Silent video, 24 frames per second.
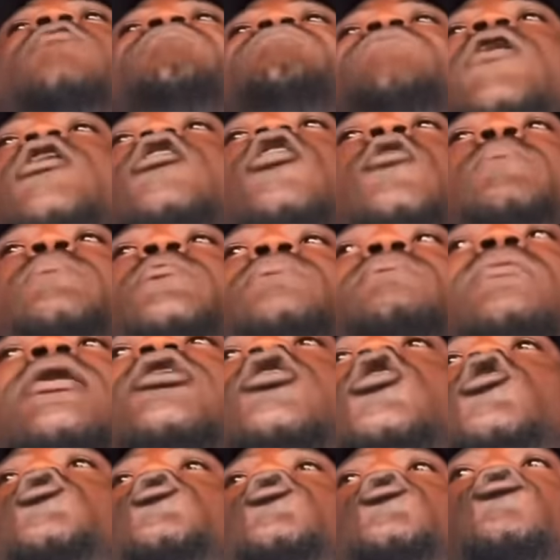follow me
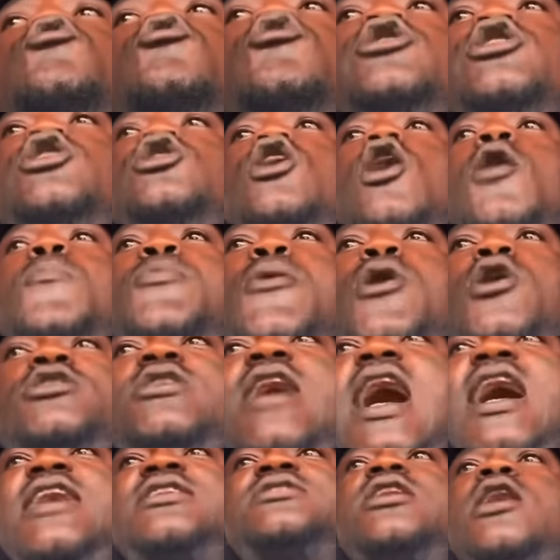melo nunu yin lo
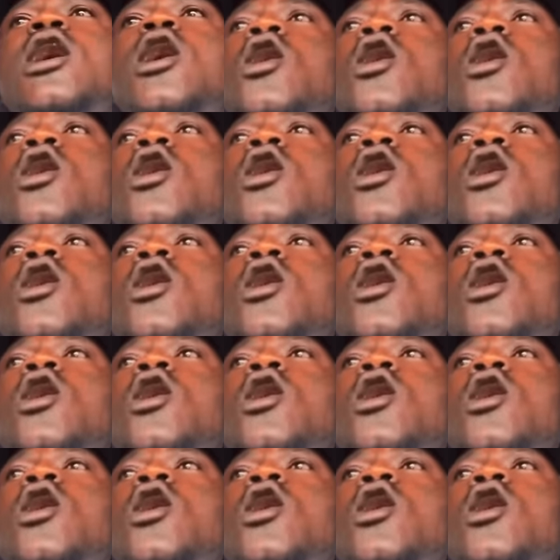protest